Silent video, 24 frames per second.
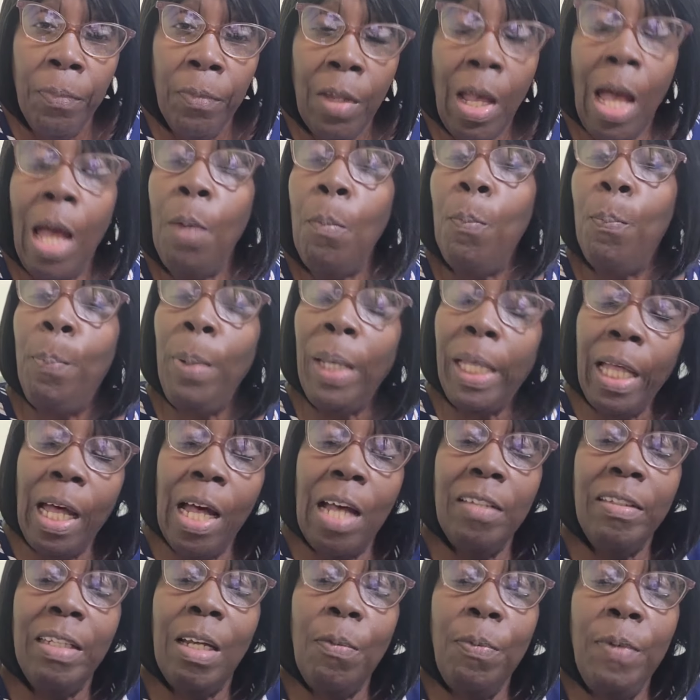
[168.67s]
And
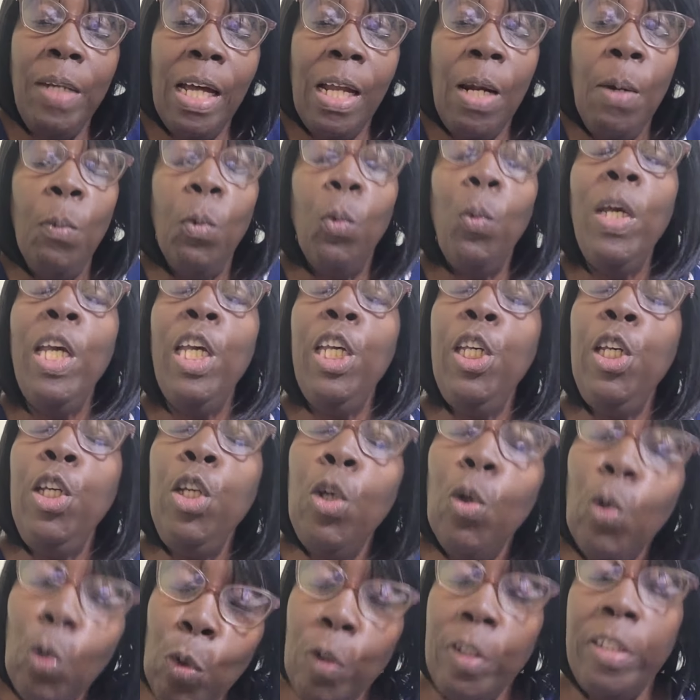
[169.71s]
because of that, we
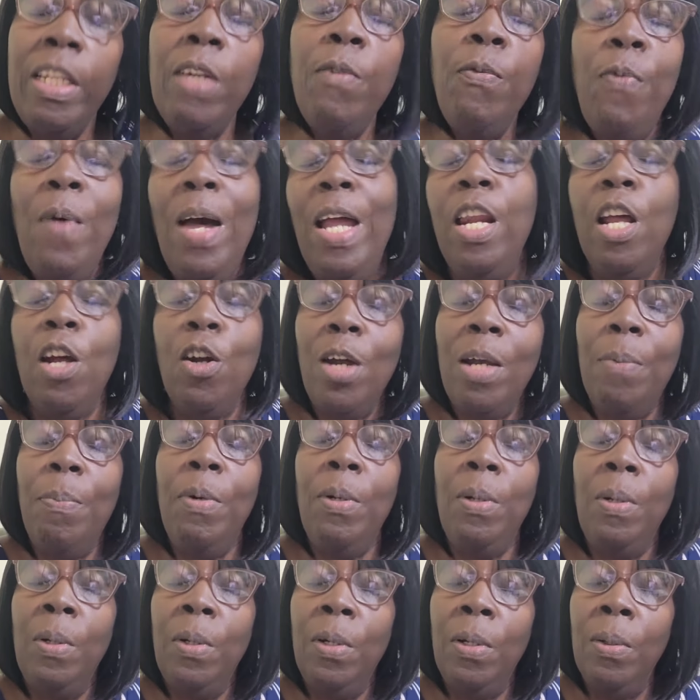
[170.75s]
use the
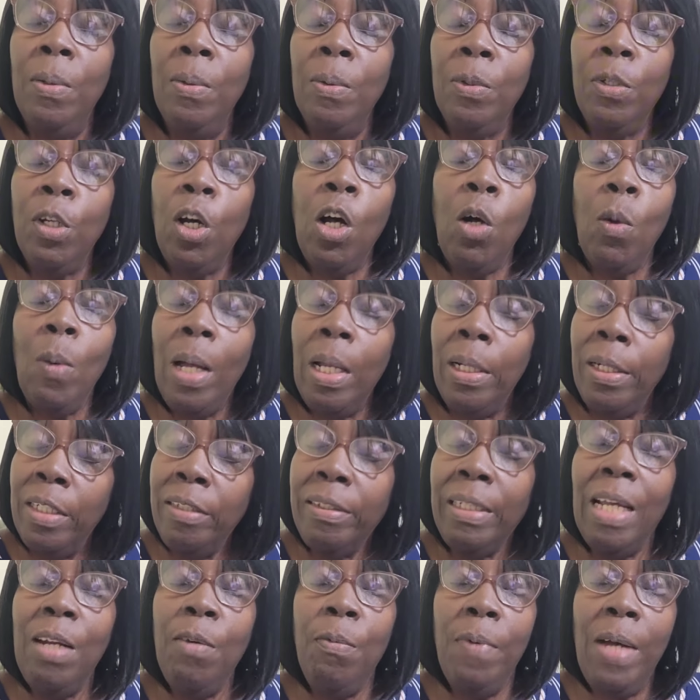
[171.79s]
vulnerable to our
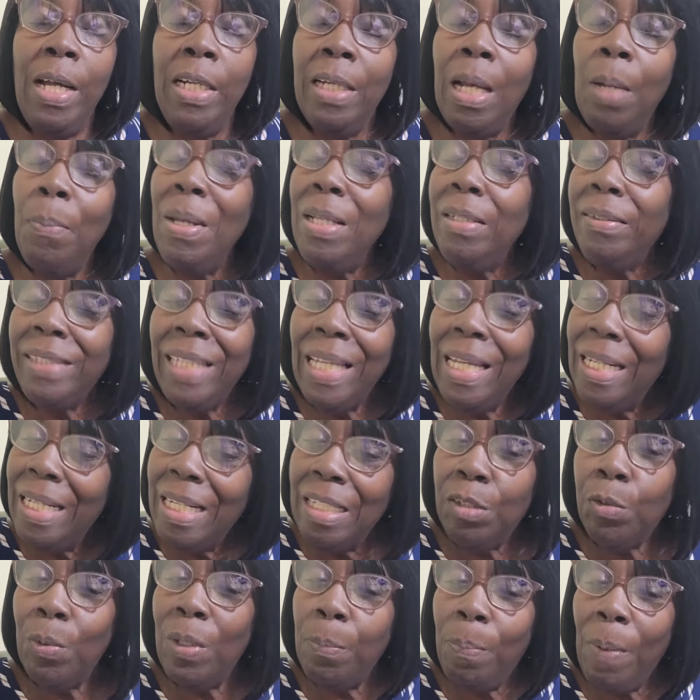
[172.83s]
disadvantage. I've been saying
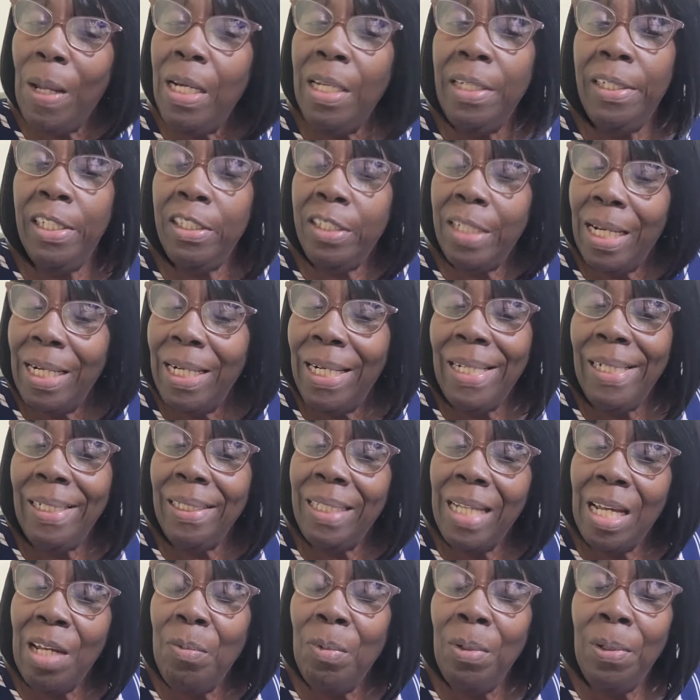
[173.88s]
this with politicians a long
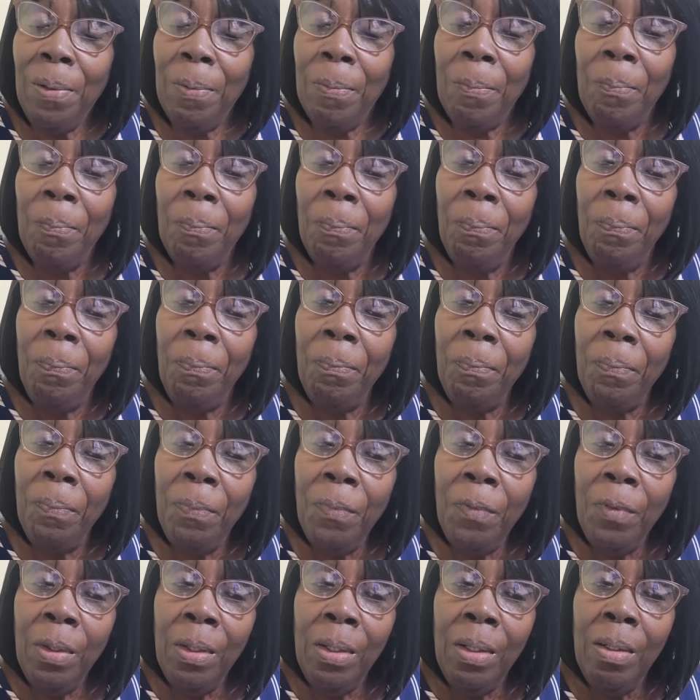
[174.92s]
time, you know.
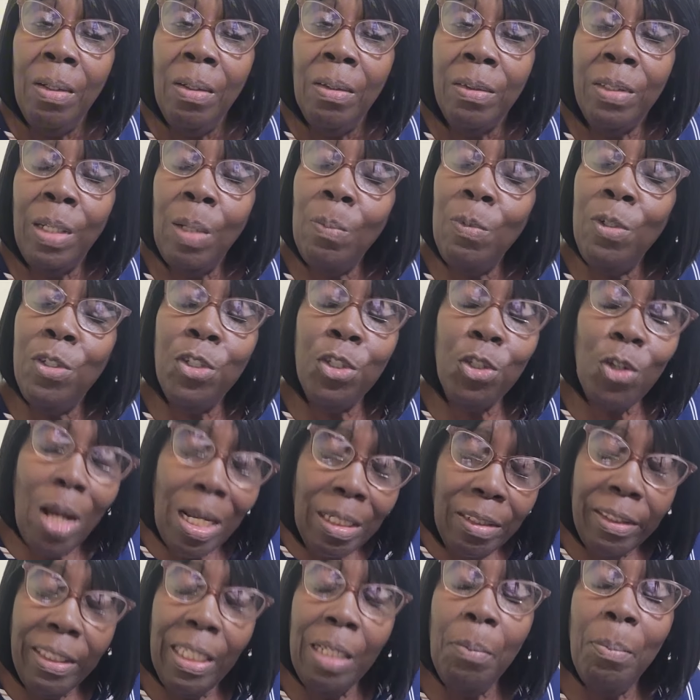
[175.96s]
Some
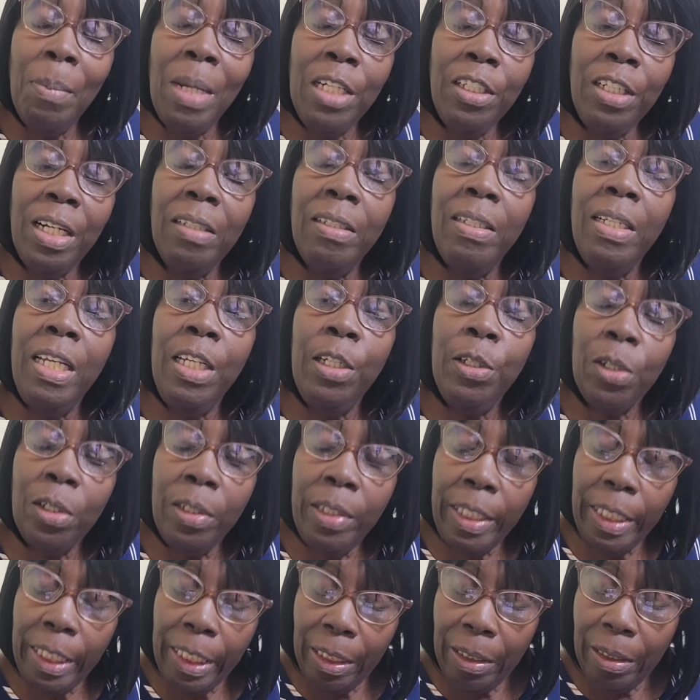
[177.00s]
drastic measures need to
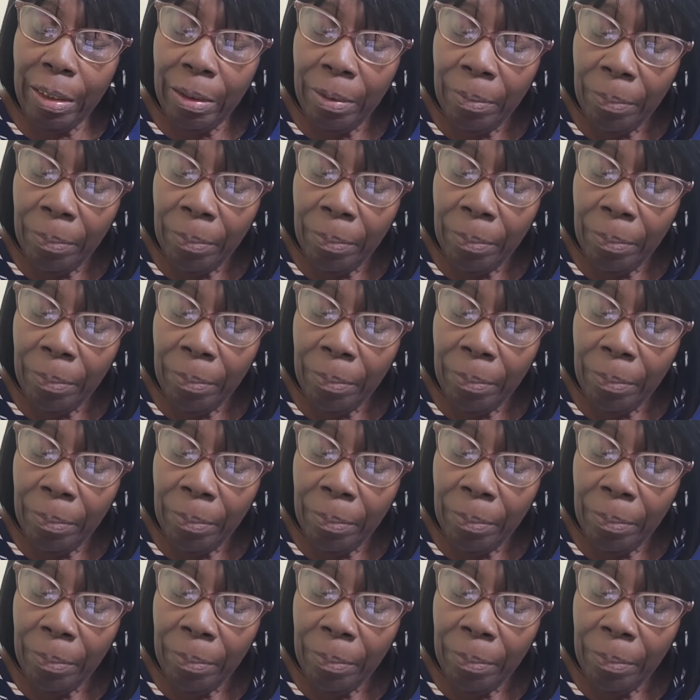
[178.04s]
take.